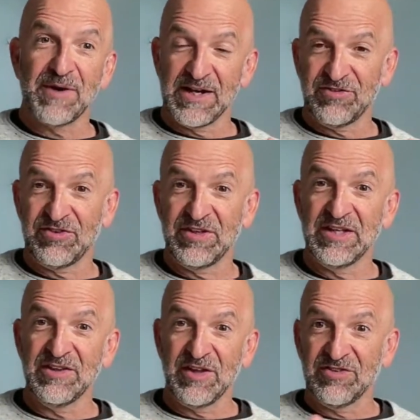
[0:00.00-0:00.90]
I
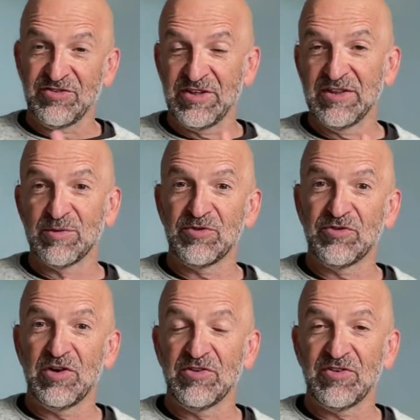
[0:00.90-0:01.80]
see the
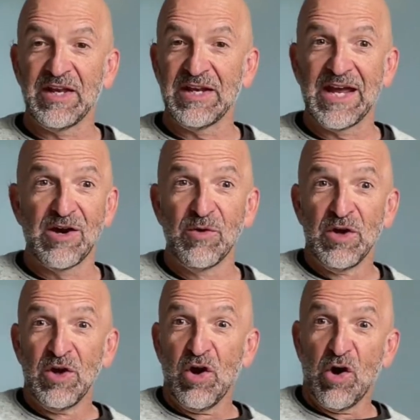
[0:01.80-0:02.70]
results, and now
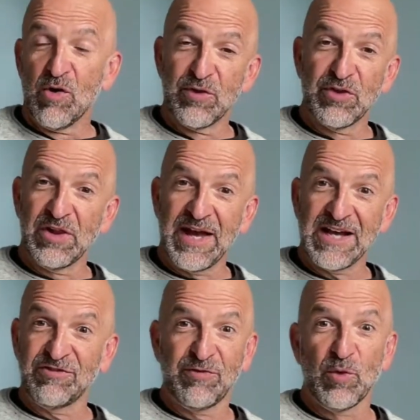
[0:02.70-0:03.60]
over the
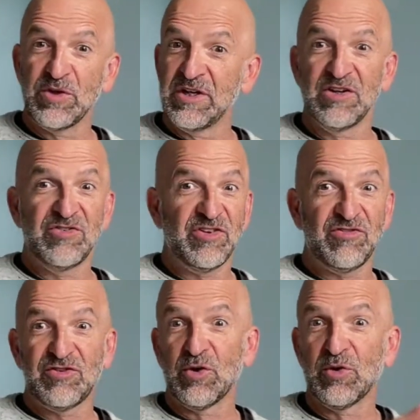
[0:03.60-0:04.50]
last 4 years, it's
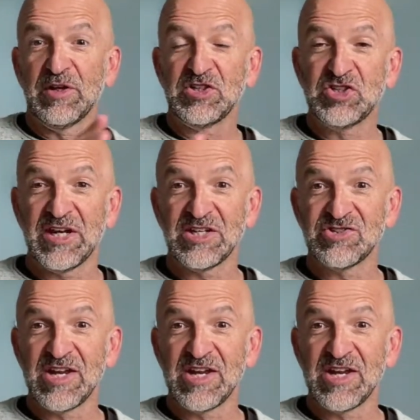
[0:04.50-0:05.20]
totally changed.